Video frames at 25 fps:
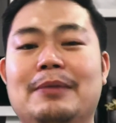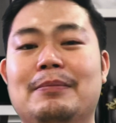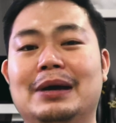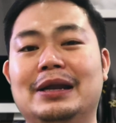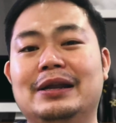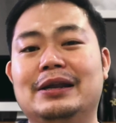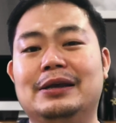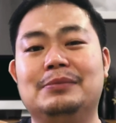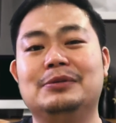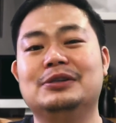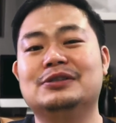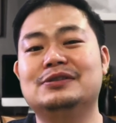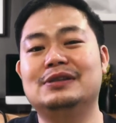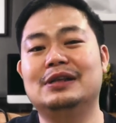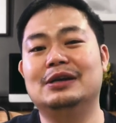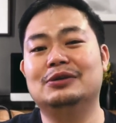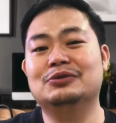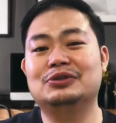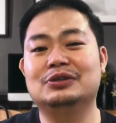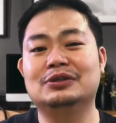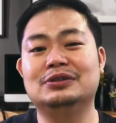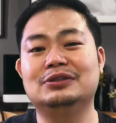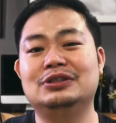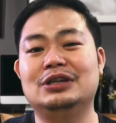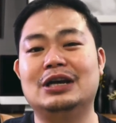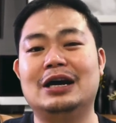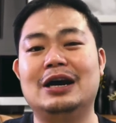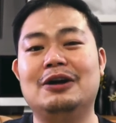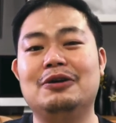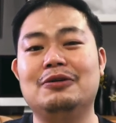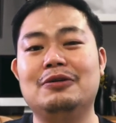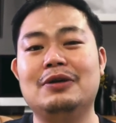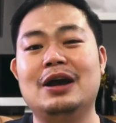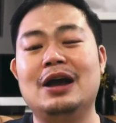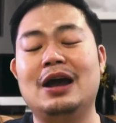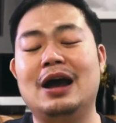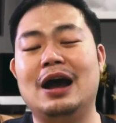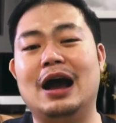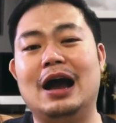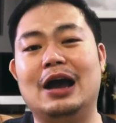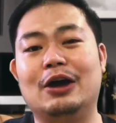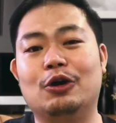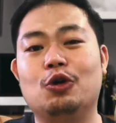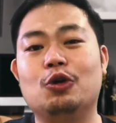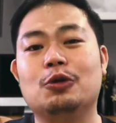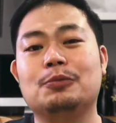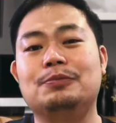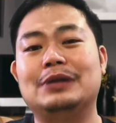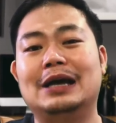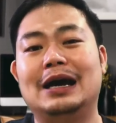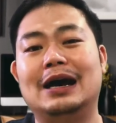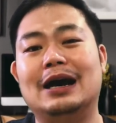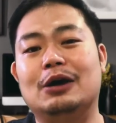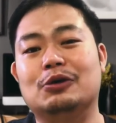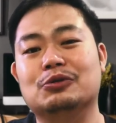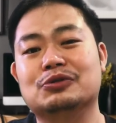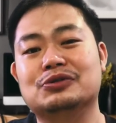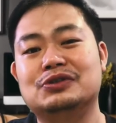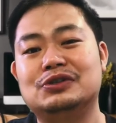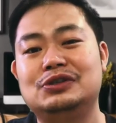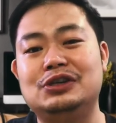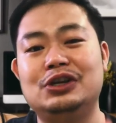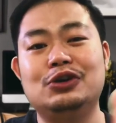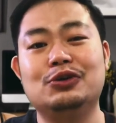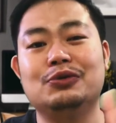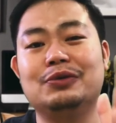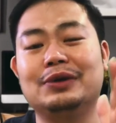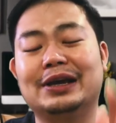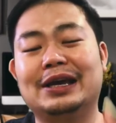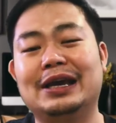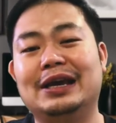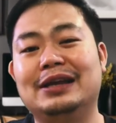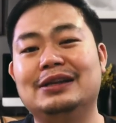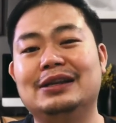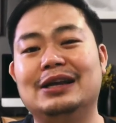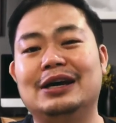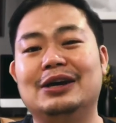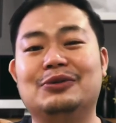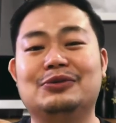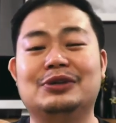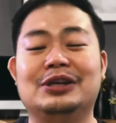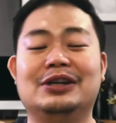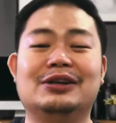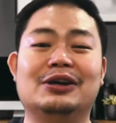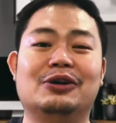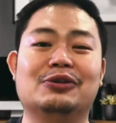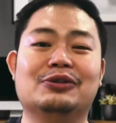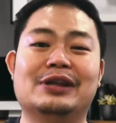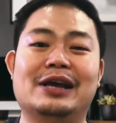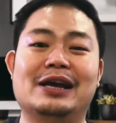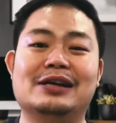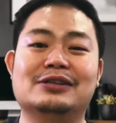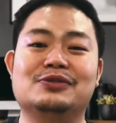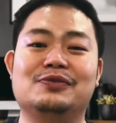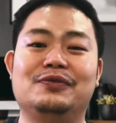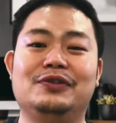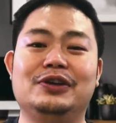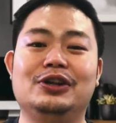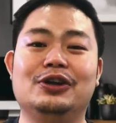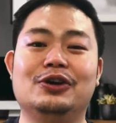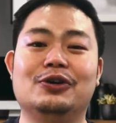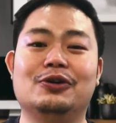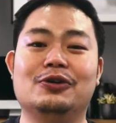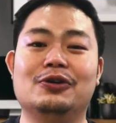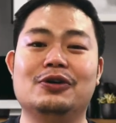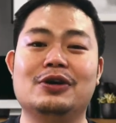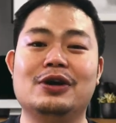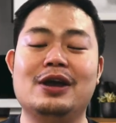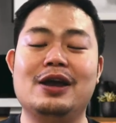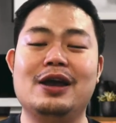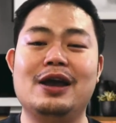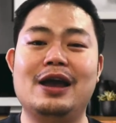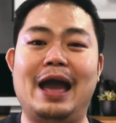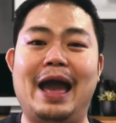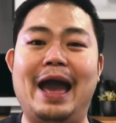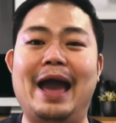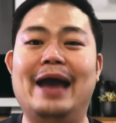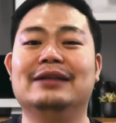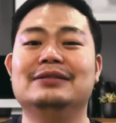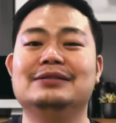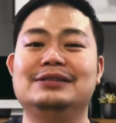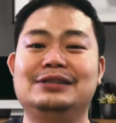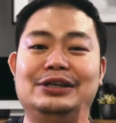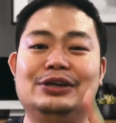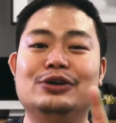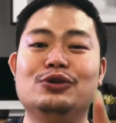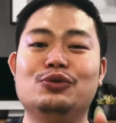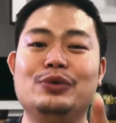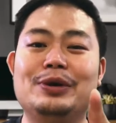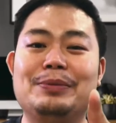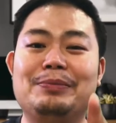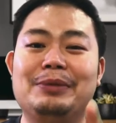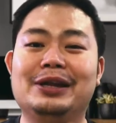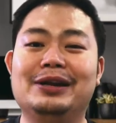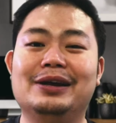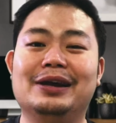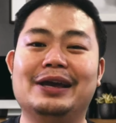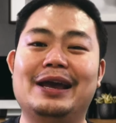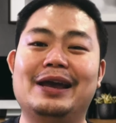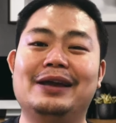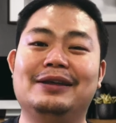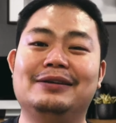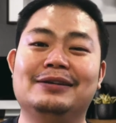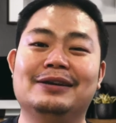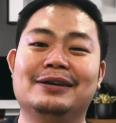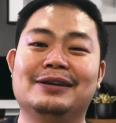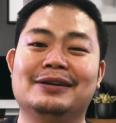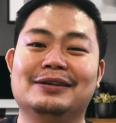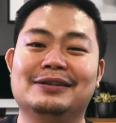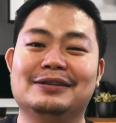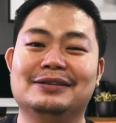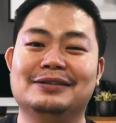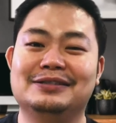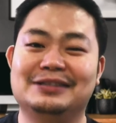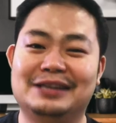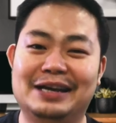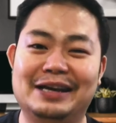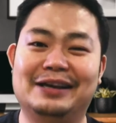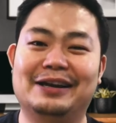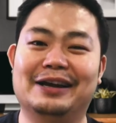my name is Nelson Chow. I hope that I'll see you again in our next video. Until we meet again, take